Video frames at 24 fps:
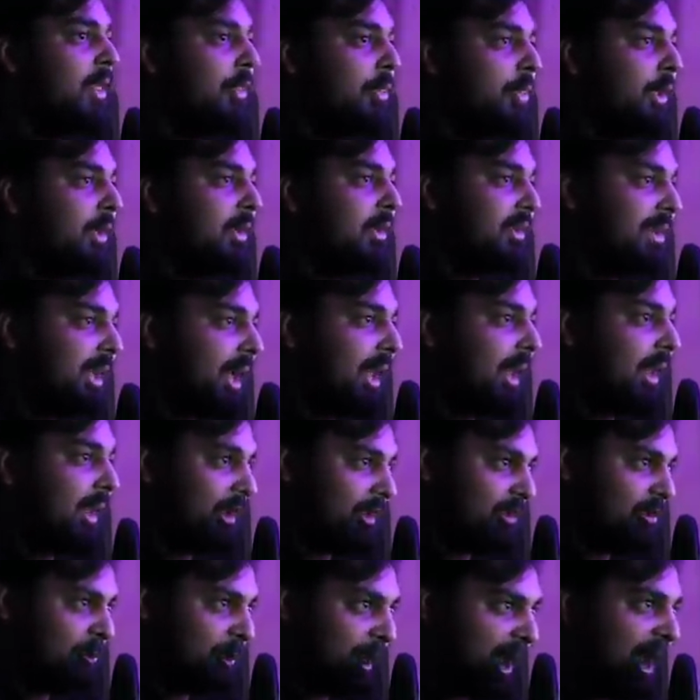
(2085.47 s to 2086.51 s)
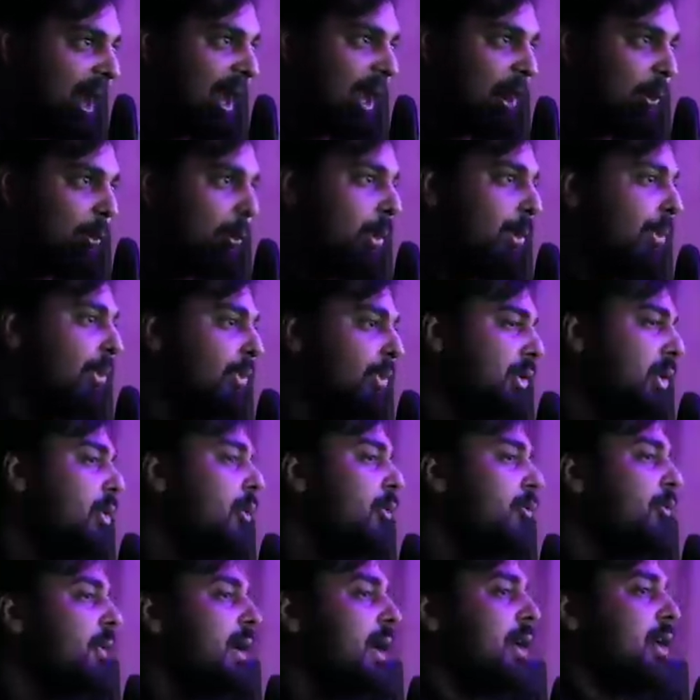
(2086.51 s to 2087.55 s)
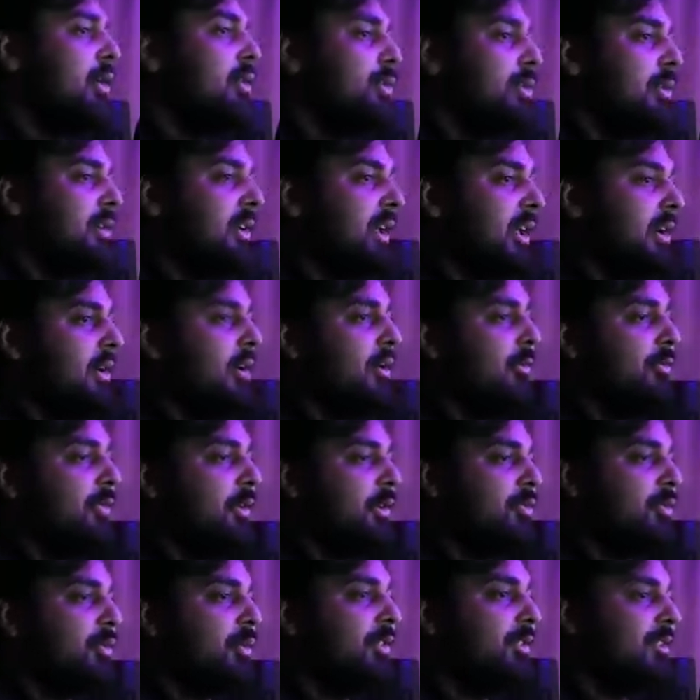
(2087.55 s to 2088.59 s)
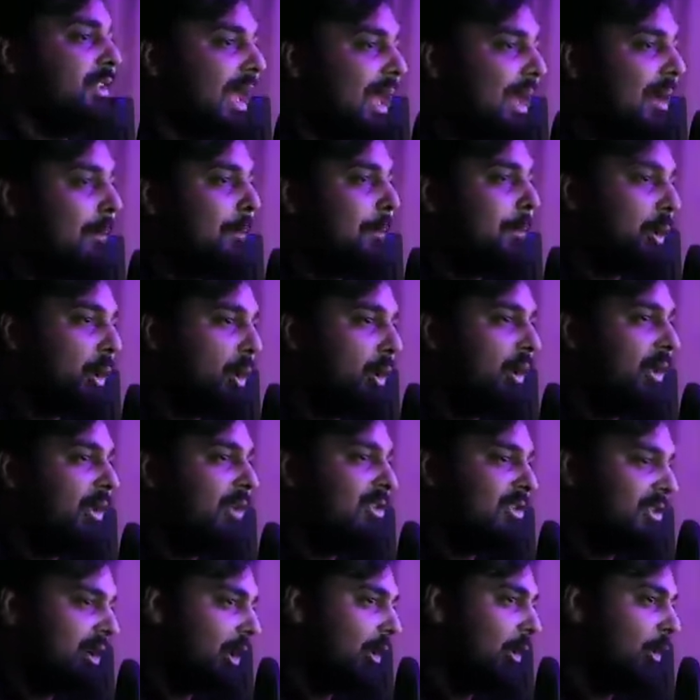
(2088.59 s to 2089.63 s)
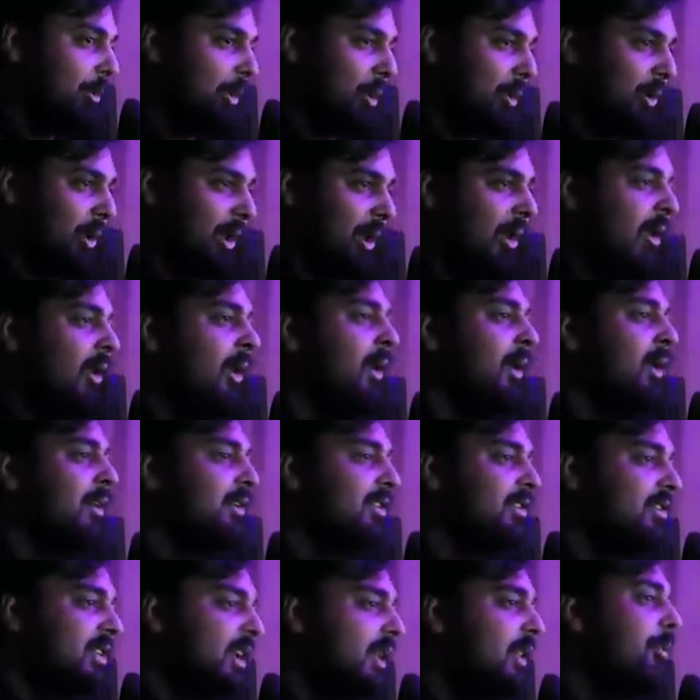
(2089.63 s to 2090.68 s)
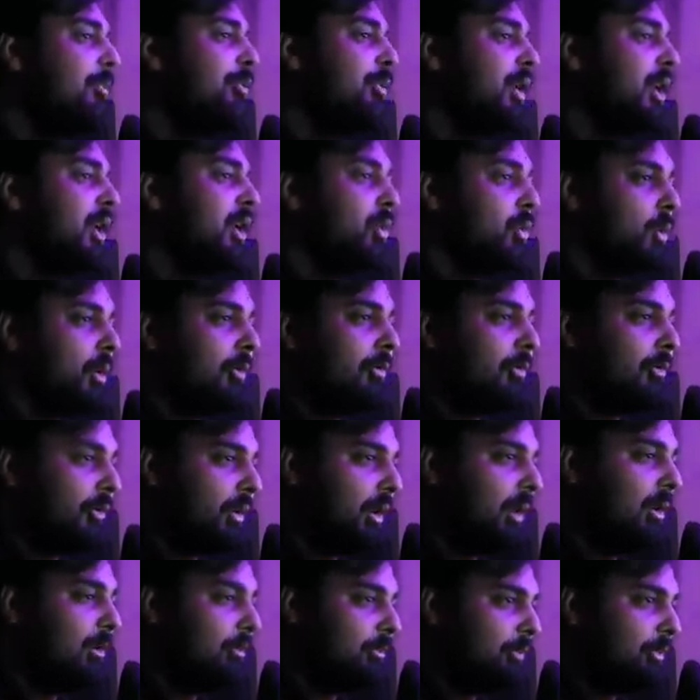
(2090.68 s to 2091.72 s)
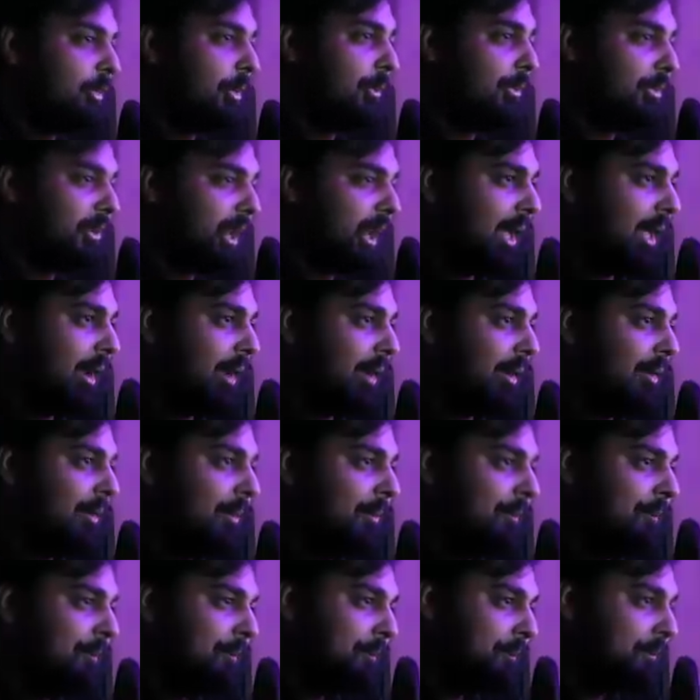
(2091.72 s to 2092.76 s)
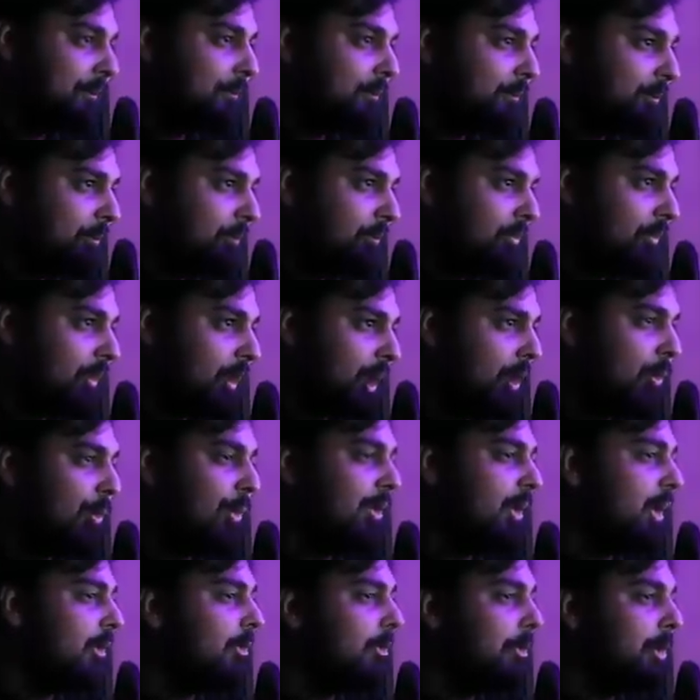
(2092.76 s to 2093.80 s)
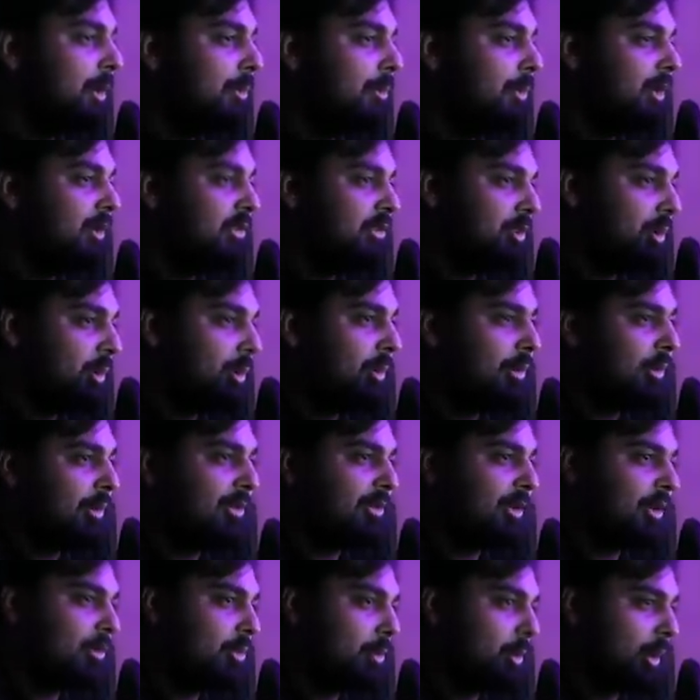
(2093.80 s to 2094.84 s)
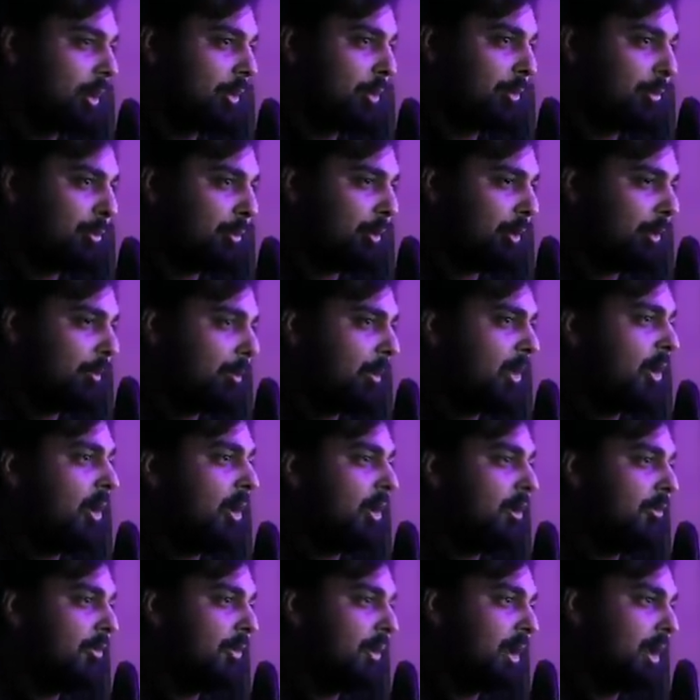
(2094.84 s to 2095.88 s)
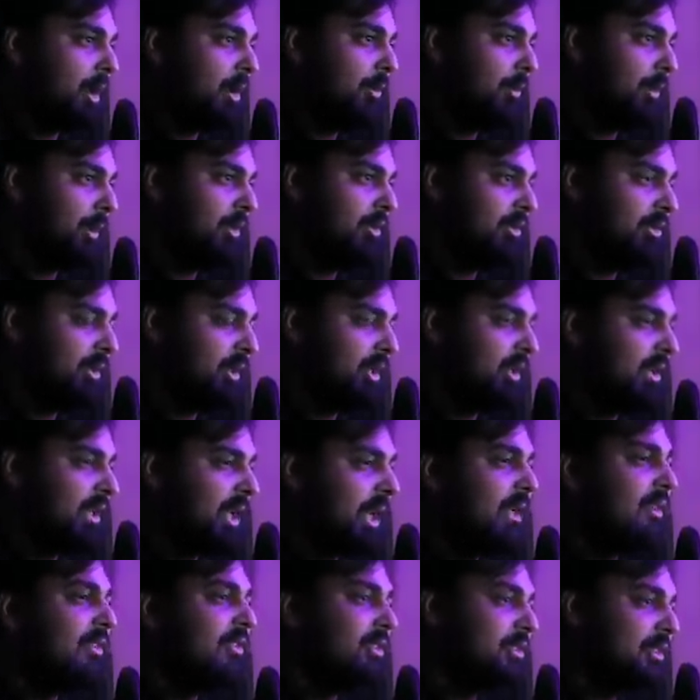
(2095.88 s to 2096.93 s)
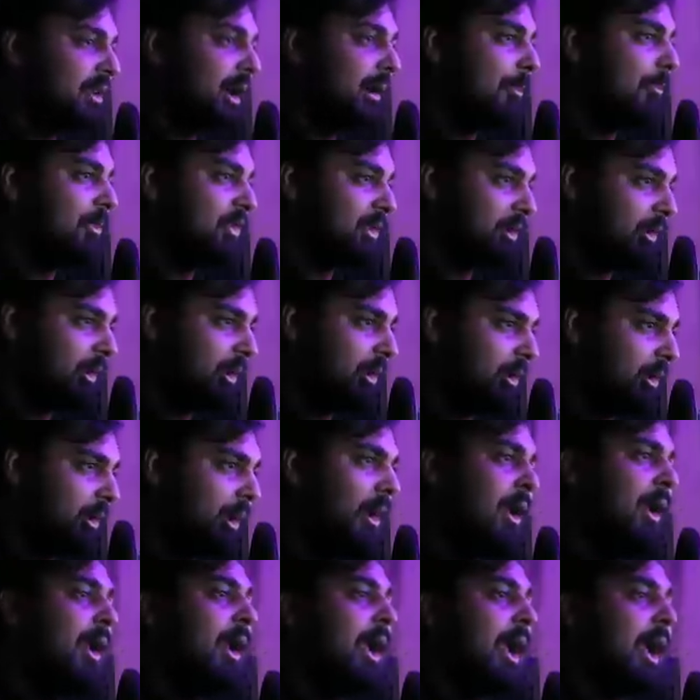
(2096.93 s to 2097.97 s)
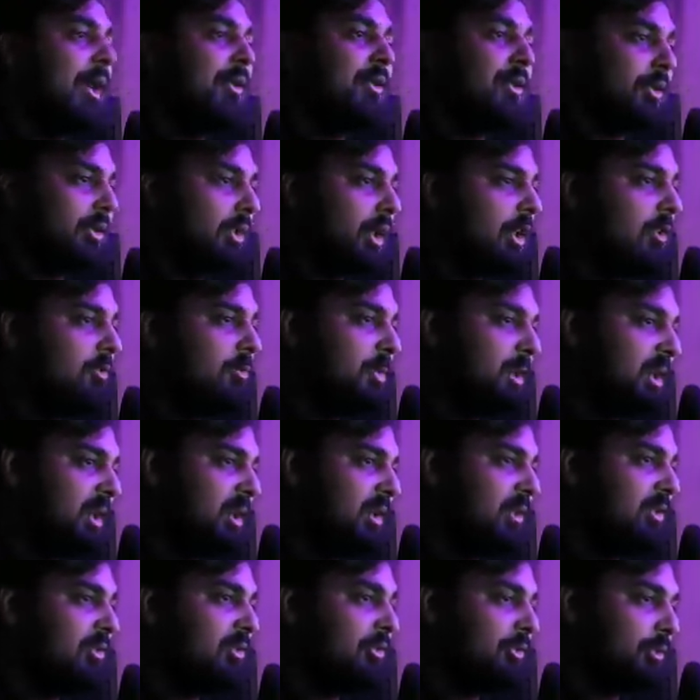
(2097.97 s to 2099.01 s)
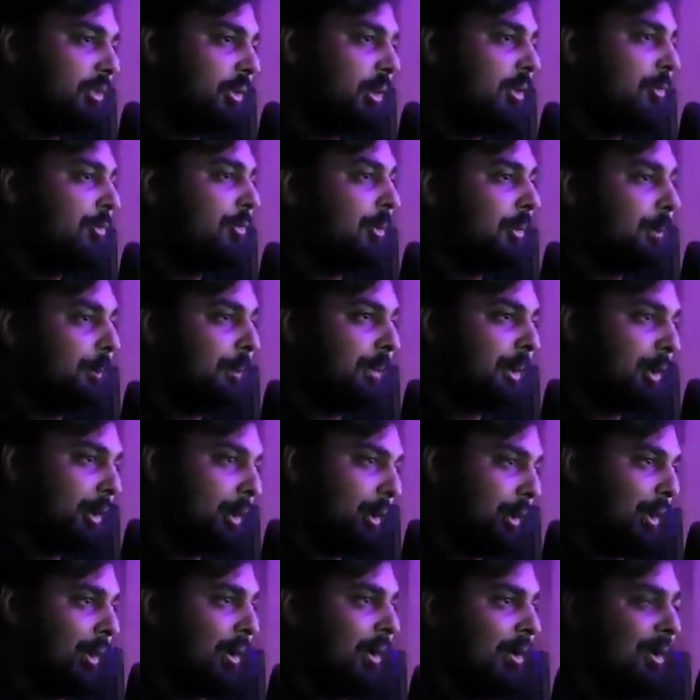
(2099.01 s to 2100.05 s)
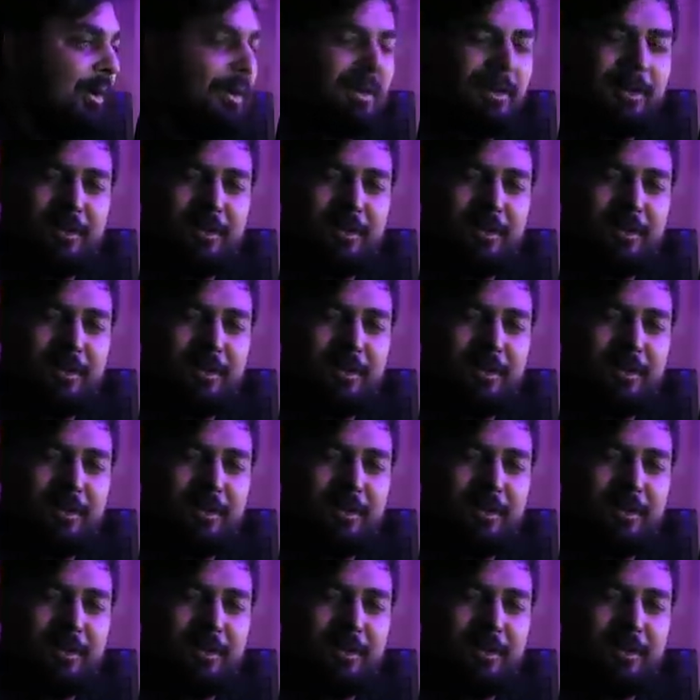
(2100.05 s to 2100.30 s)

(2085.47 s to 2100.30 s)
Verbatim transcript: the debt is paid, we will notify you to attend an official debt burning ceremony to celebrate your freedom from debt. It will never be resold or sent to another third party for any reason. The debt stops here, and your life begins free from burden.